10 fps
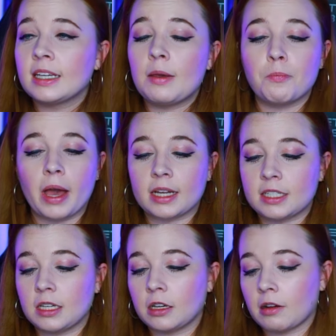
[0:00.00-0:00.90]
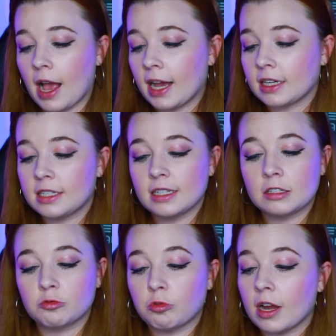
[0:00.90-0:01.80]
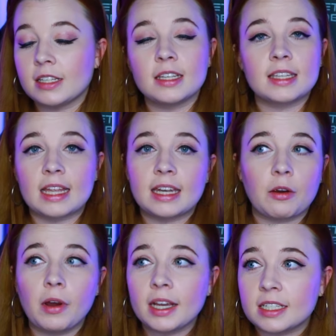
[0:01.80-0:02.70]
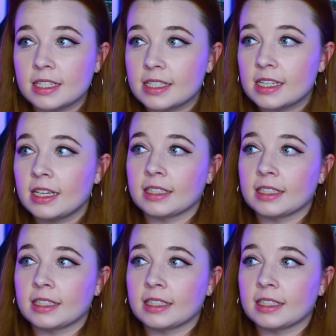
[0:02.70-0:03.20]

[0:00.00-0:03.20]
impacting actors, writers, and directors.